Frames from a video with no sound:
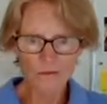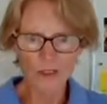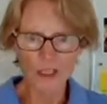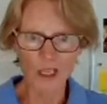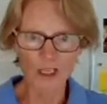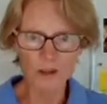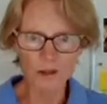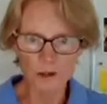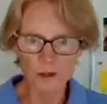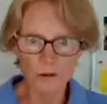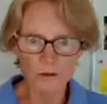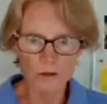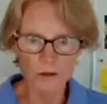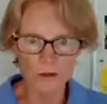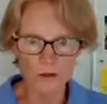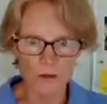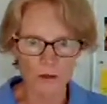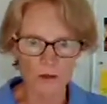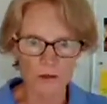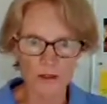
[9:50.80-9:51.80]
a new
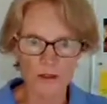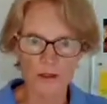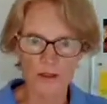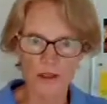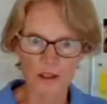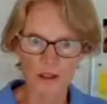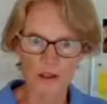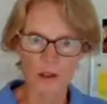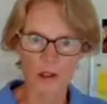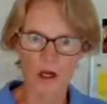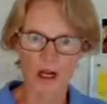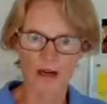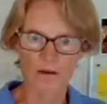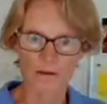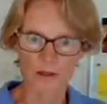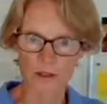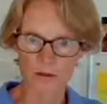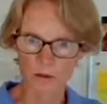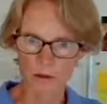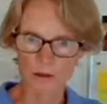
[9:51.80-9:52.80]
response. It's going to try a
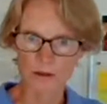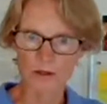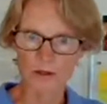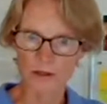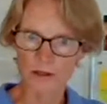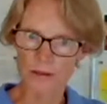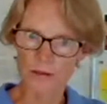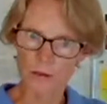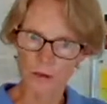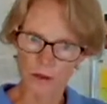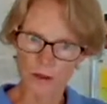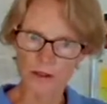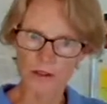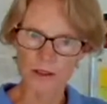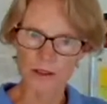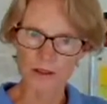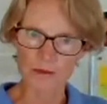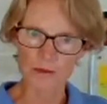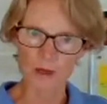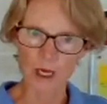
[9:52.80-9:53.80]
response that's worked
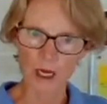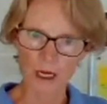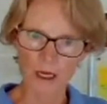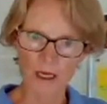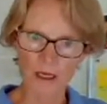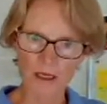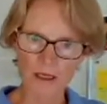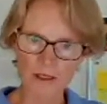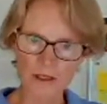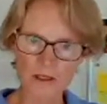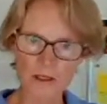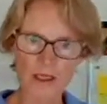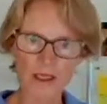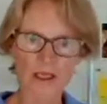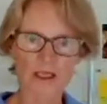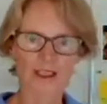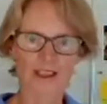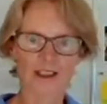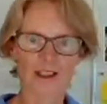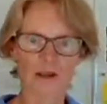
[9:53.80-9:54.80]
in the past.
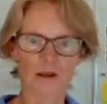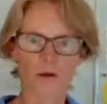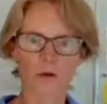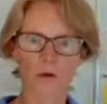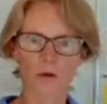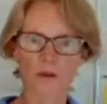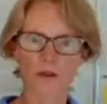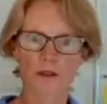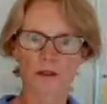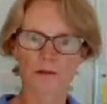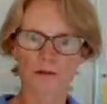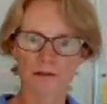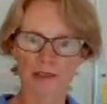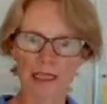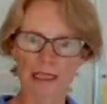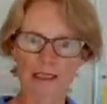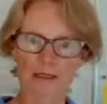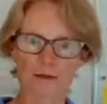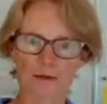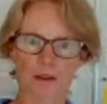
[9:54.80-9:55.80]
you know, the horse
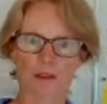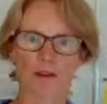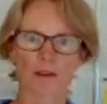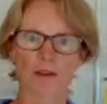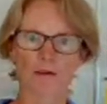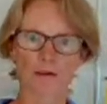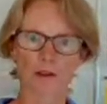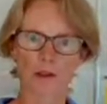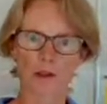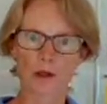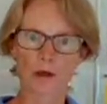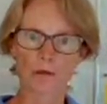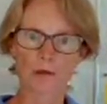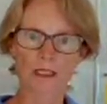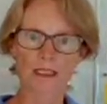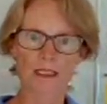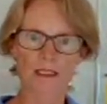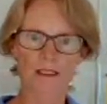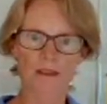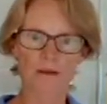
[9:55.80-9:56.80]
develops this sort of
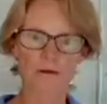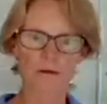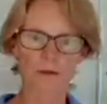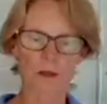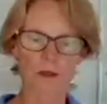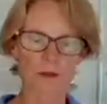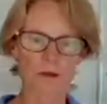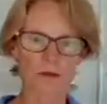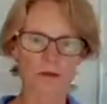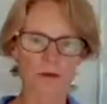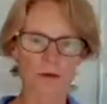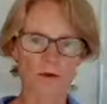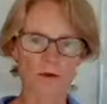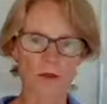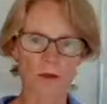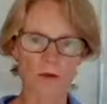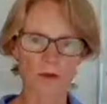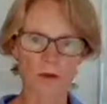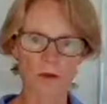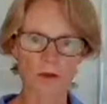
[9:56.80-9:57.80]
shopping list of possible
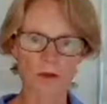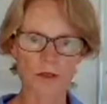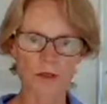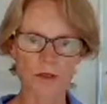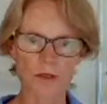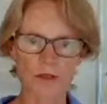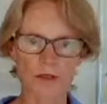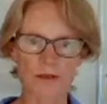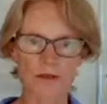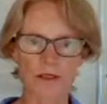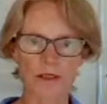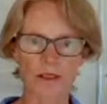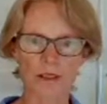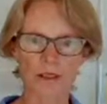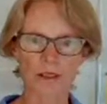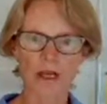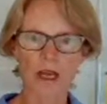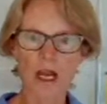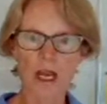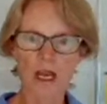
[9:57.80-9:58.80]
responses. So it's going
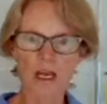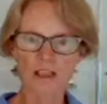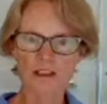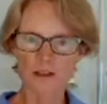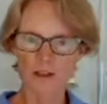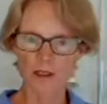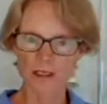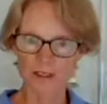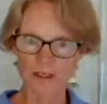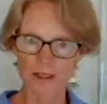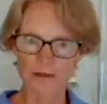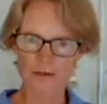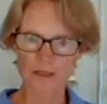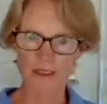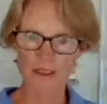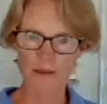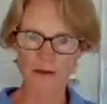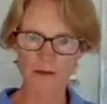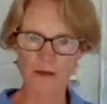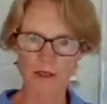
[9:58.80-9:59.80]
to try something
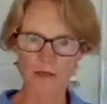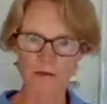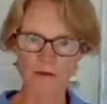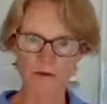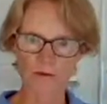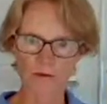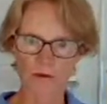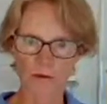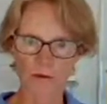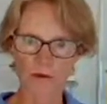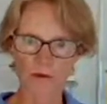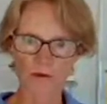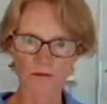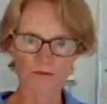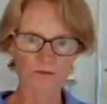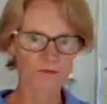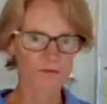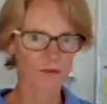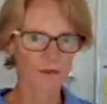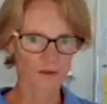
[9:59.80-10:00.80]
that's worked before,
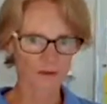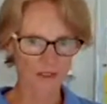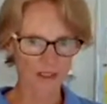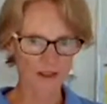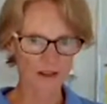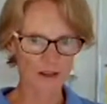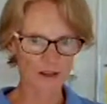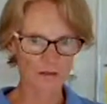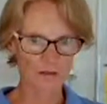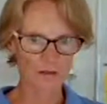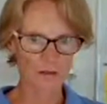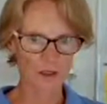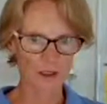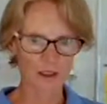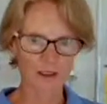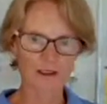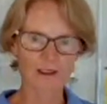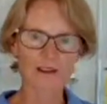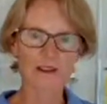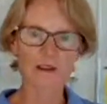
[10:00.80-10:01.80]
and if that doesn't
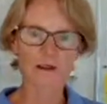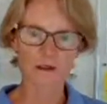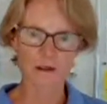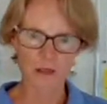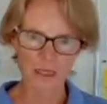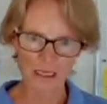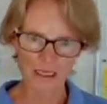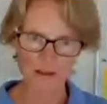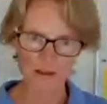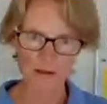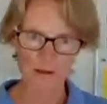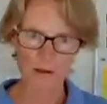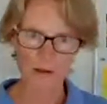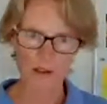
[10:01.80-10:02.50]
work, then it'll